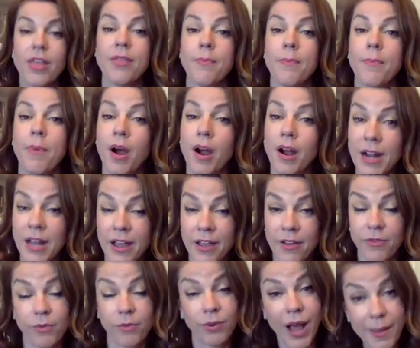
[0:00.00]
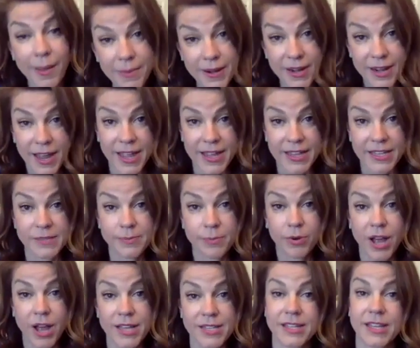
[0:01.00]
part of Robin and I's
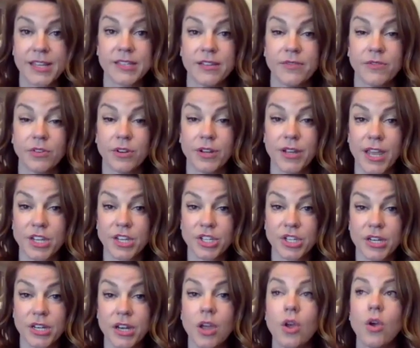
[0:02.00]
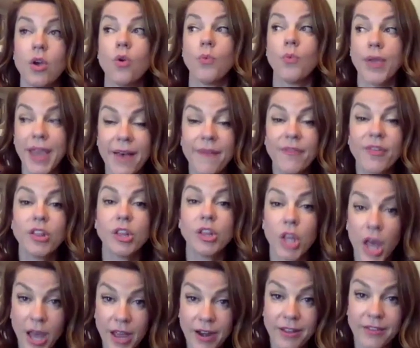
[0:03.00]
process of creation, we have a
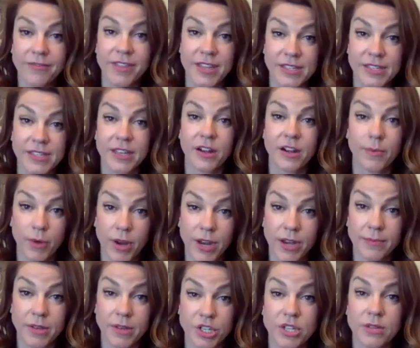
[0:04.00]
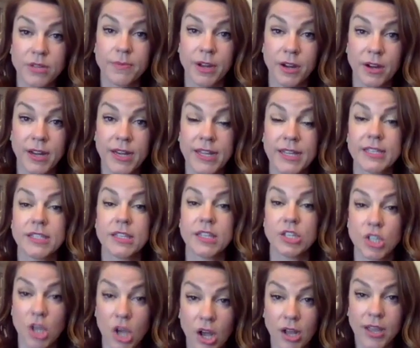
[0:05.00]
lot of this in our brain mushing period, is the
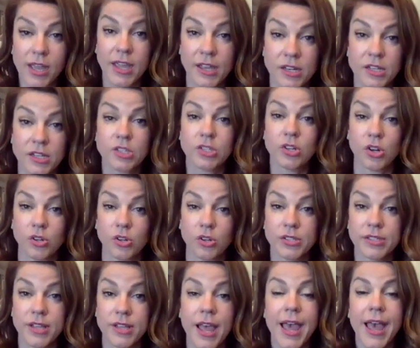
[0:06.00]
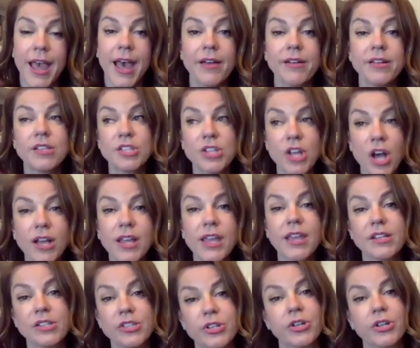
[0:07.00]
talking in circles. How does talking
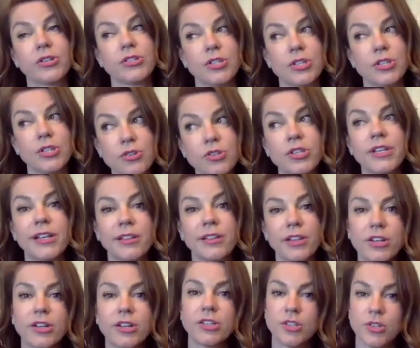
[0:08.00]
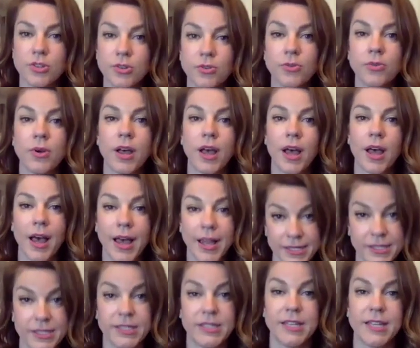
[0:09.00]
in circles usually look to
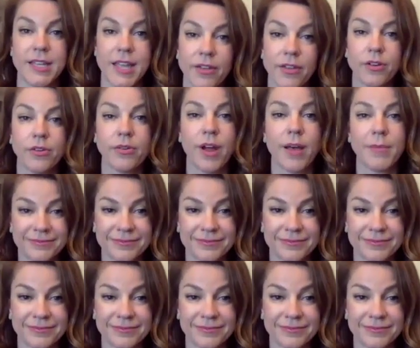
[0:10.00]
us together, Robin?